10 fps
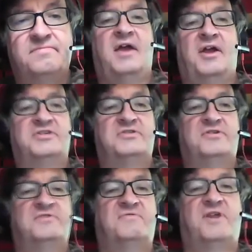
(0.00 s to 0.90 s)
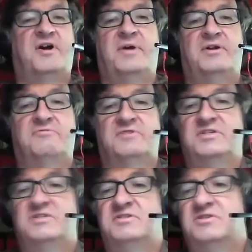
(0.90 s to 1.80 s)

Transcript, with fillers: And also, there's environmental releases.